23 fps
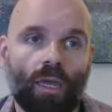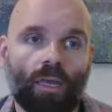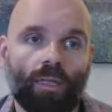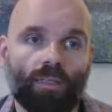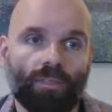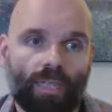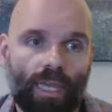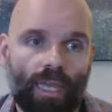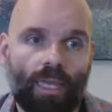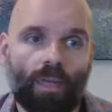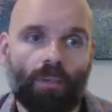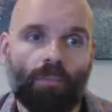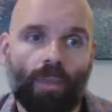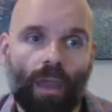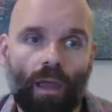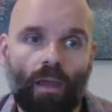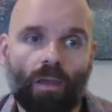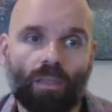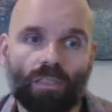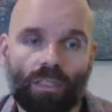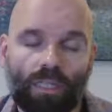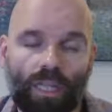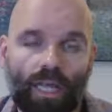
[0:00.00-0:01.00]
taking
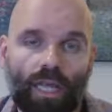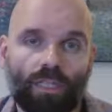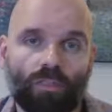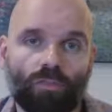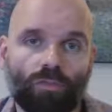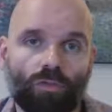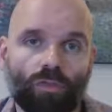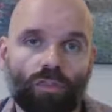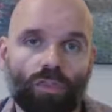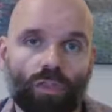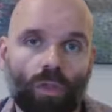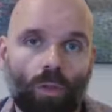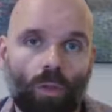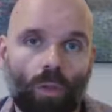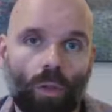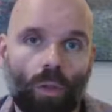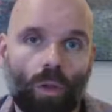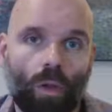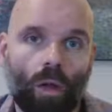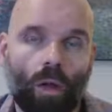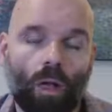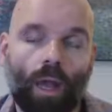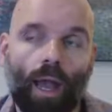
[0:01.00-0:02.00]
Barry's class for so
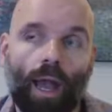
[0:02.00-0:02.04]
long.